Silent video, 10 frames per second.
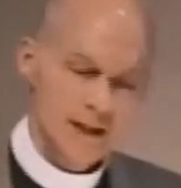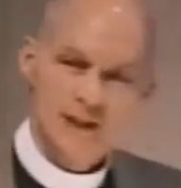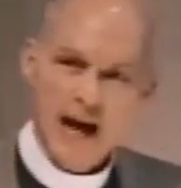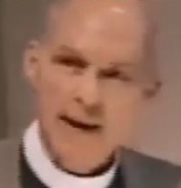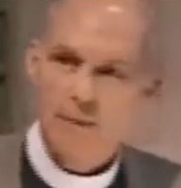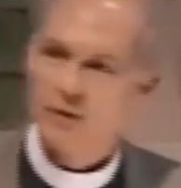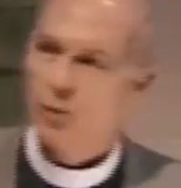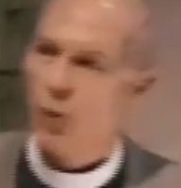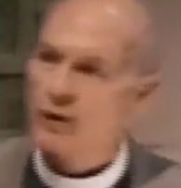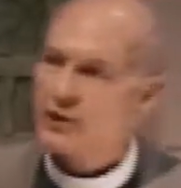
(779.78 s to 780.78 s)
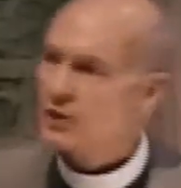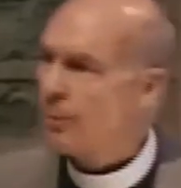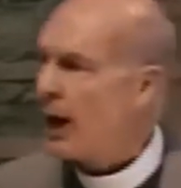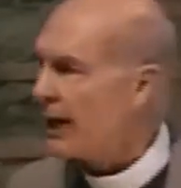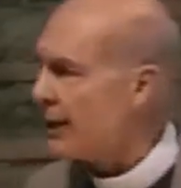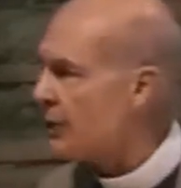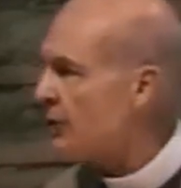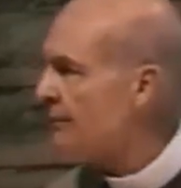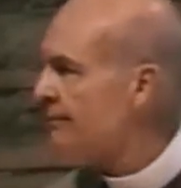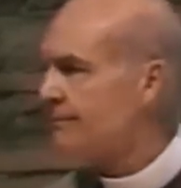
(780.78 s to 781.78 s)
Simon wants to
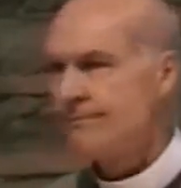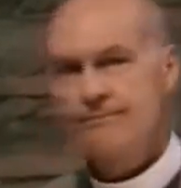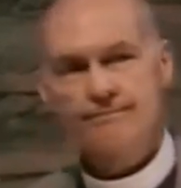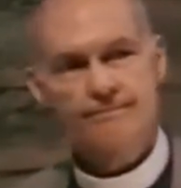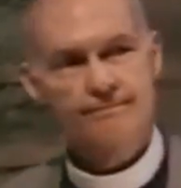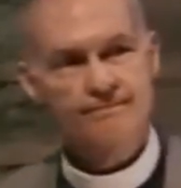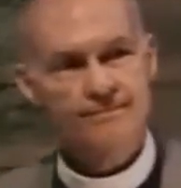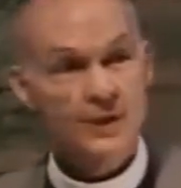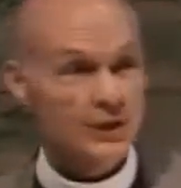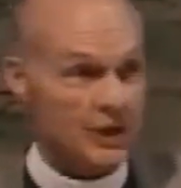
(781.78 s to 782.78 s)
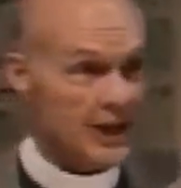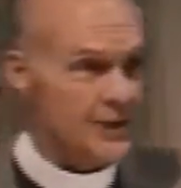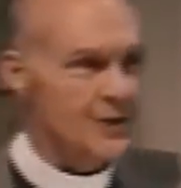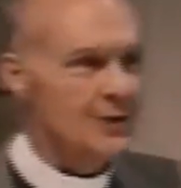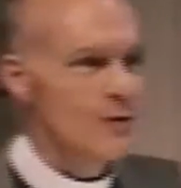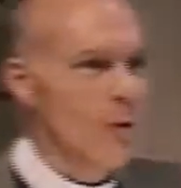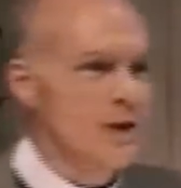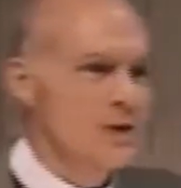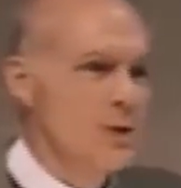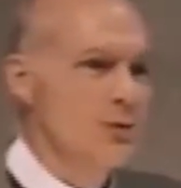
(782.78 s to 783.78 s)
punish. Jesus
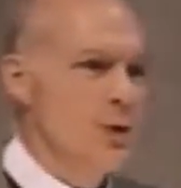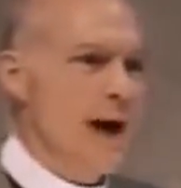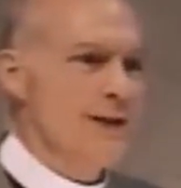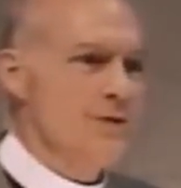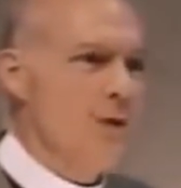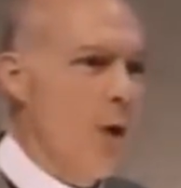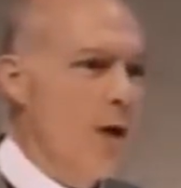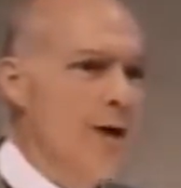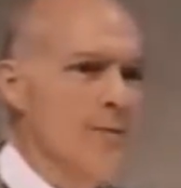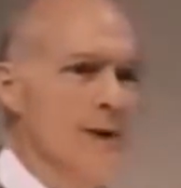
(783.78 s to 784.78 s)
wants to transform.